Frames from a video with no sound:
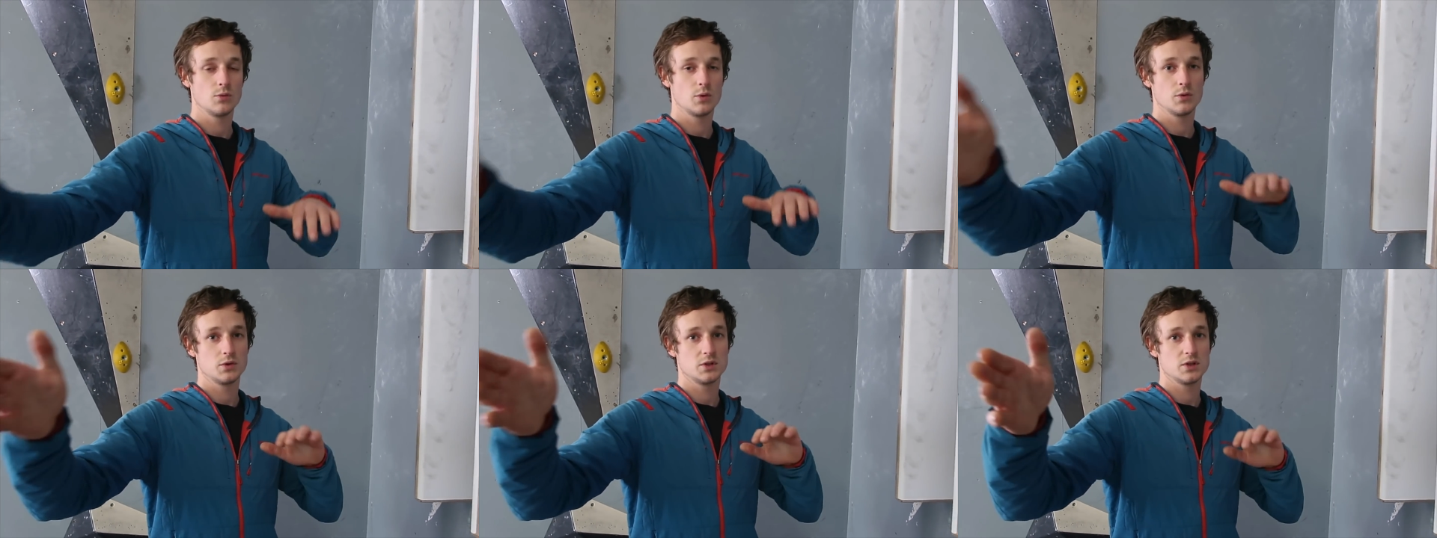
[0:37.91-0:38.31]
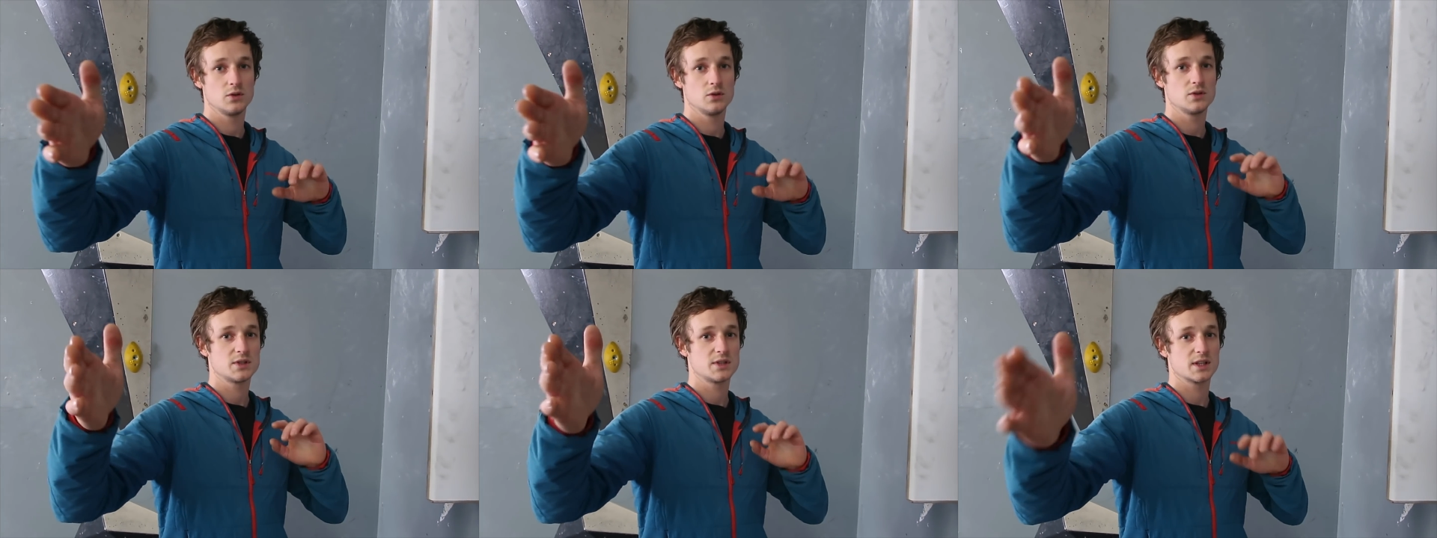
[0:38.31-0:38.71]
we would
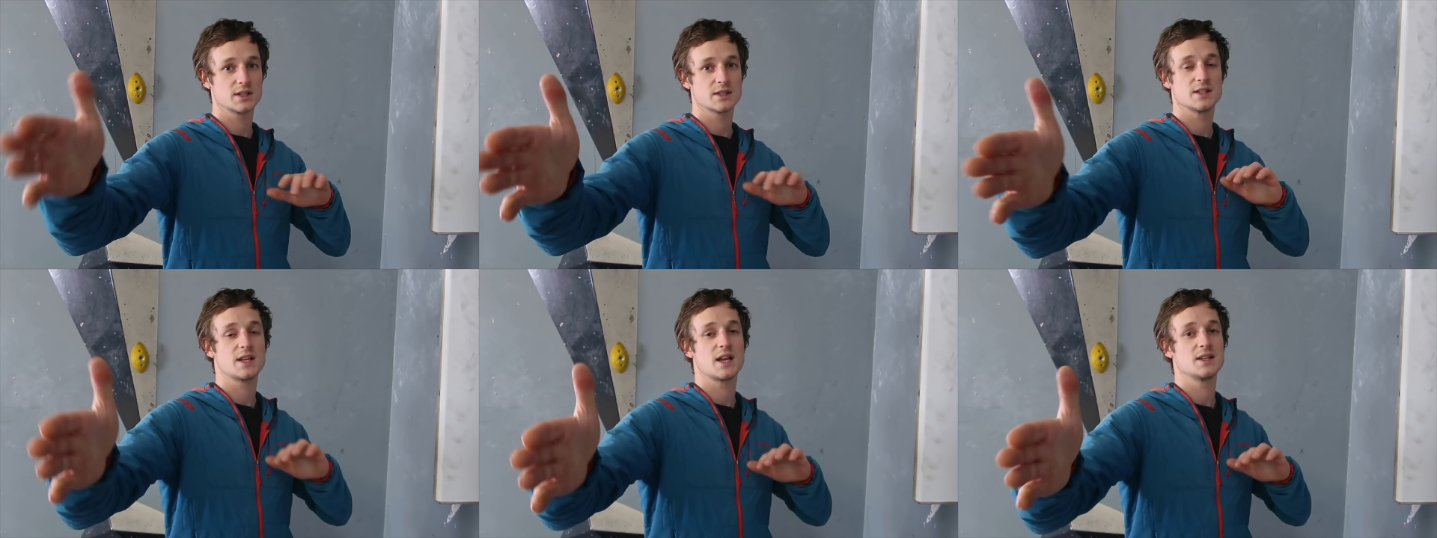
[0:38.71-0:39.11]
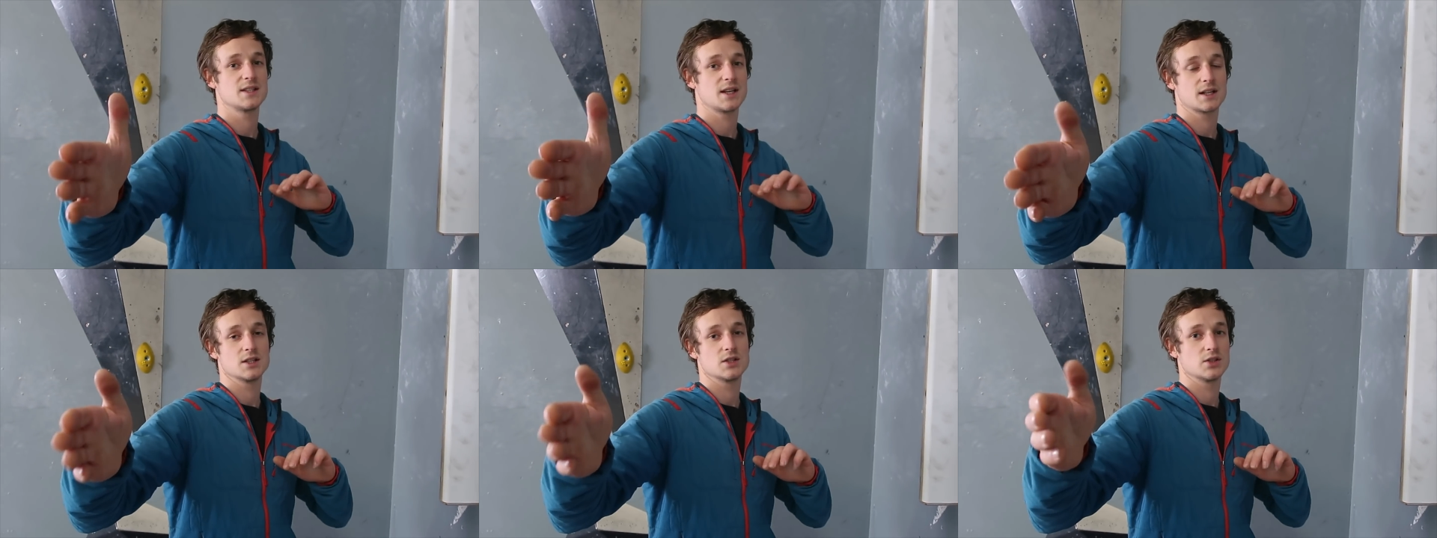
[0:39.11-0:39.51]
do 6 to 10
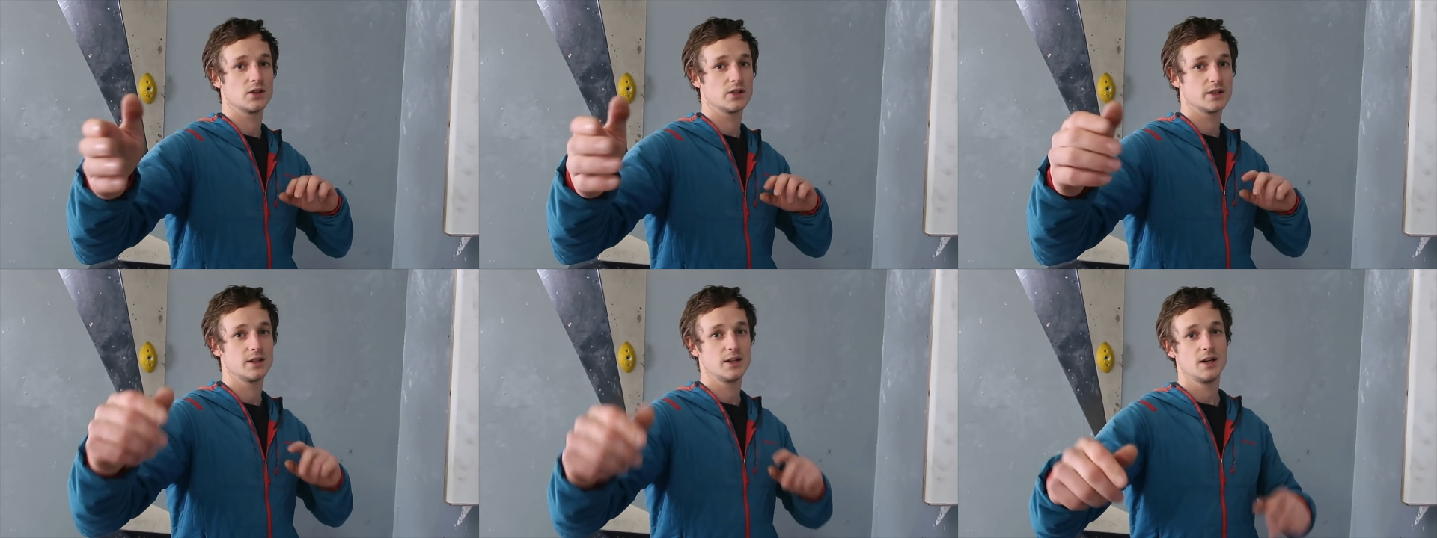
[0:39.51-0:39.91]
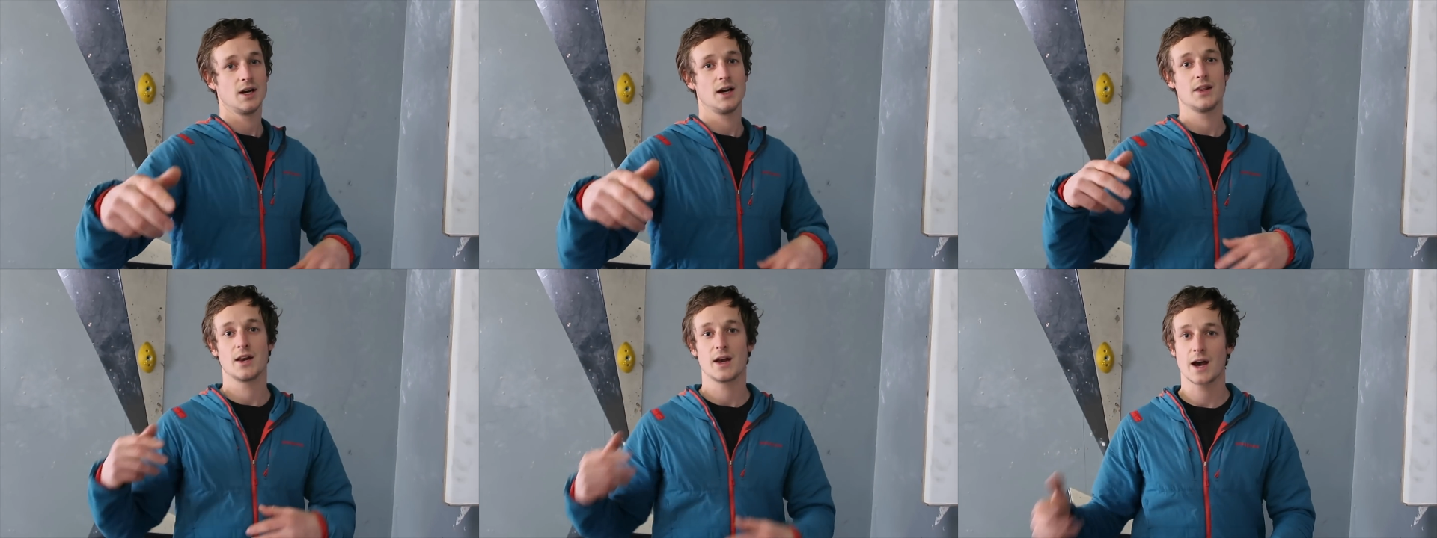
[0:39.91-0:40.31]
seconds on
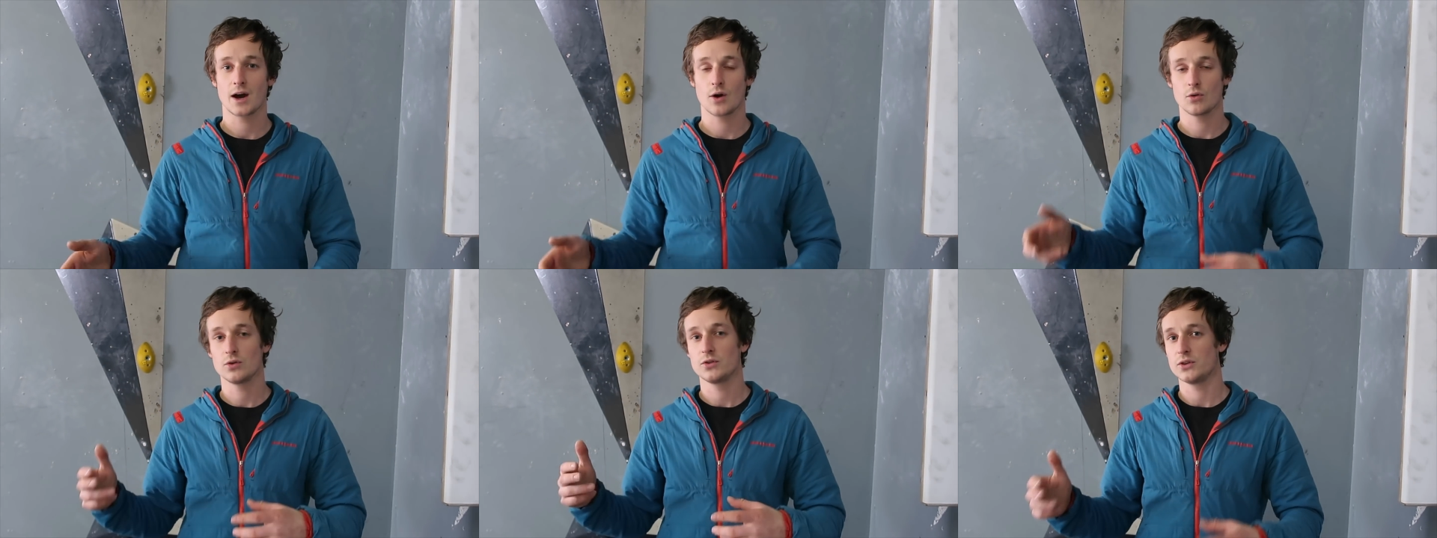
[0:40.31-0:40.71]
and then out,